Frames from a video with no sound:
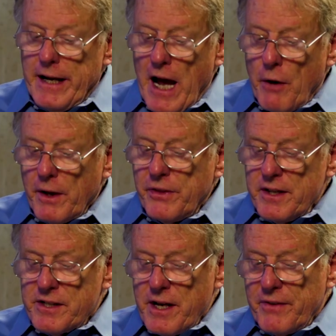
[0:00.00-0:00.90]
Now, with
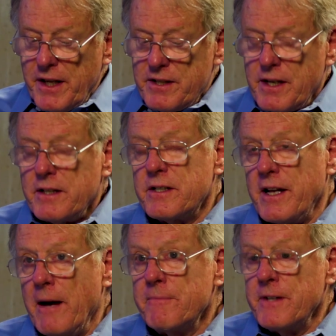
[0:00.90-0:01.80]
the 76
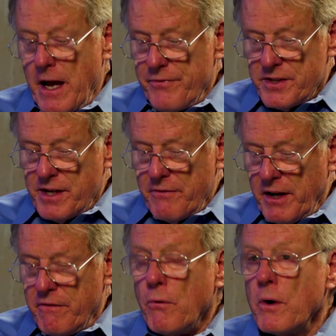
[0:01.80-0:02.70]
steps and the
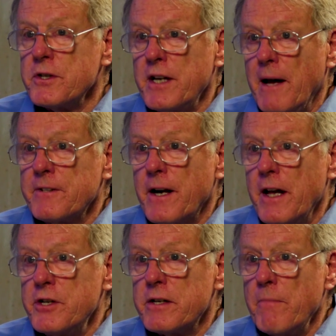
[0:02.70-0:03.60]
74 steps that
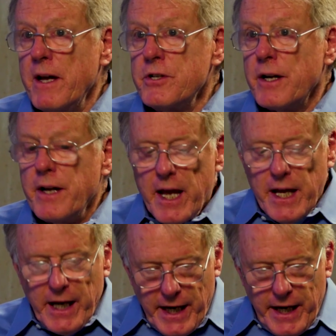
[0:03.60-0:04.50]
I just mentioned,
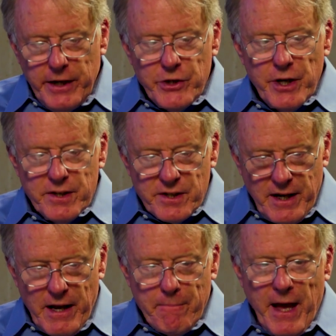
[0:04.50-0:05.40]
each
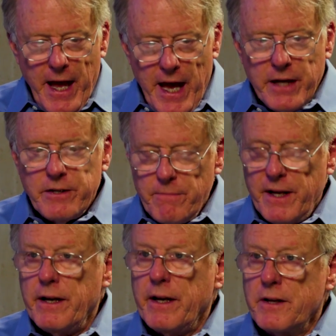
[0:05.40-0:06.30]
step had to
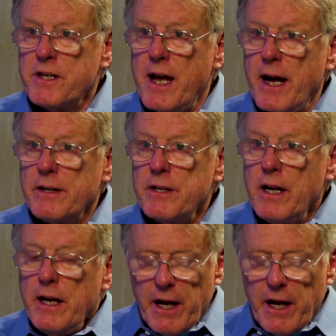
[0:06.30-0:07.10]
be exact.